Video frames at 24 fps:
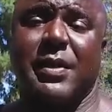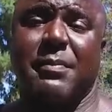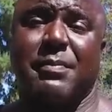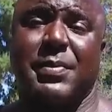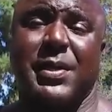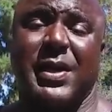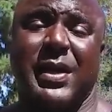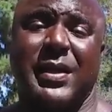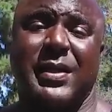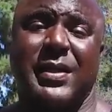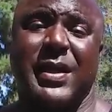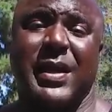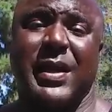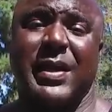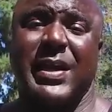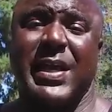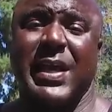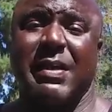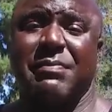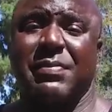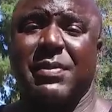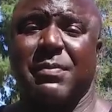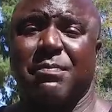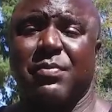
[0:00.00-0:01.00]
A black guy
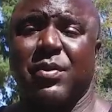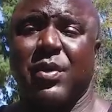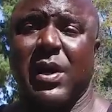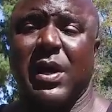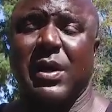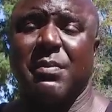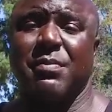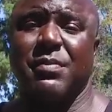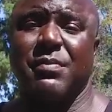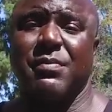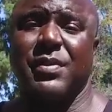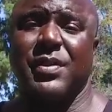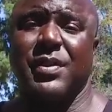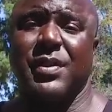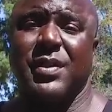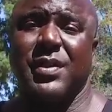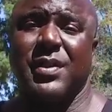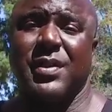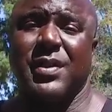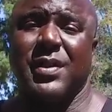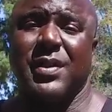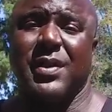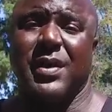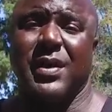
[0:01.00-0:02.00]
gave him some problems
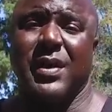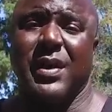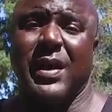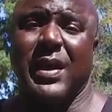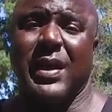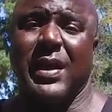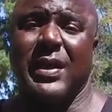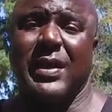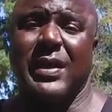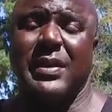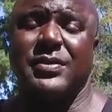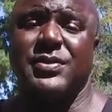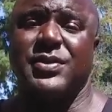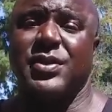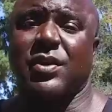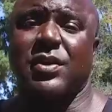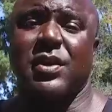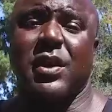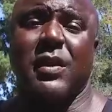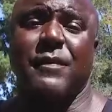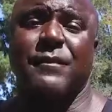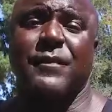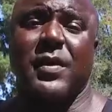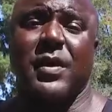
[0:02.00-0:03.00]
and he
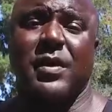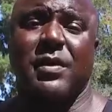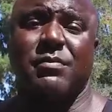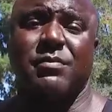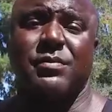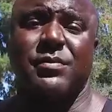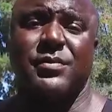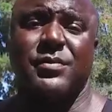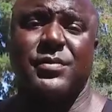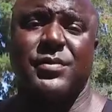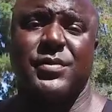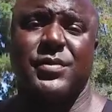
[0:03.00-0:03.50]
took off on him,